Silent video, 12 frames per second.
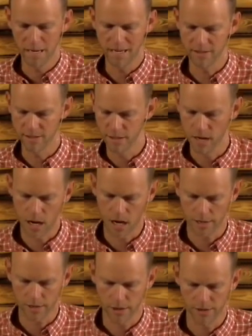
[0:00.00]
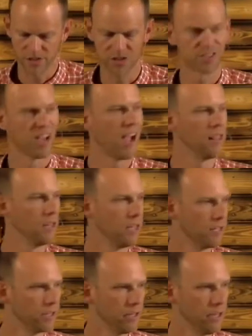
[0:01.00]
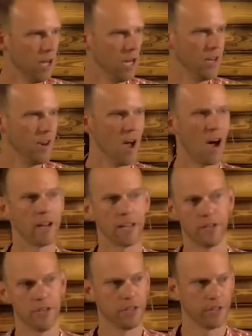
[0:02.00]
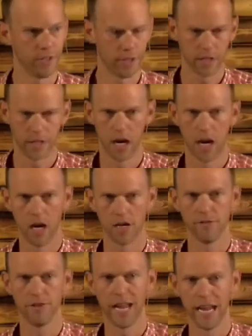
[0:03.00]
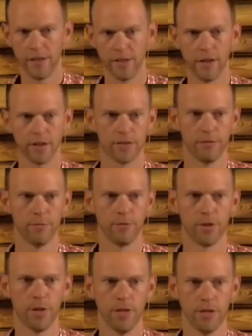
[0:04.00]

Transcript: He's not the silent, non existent God of atheism's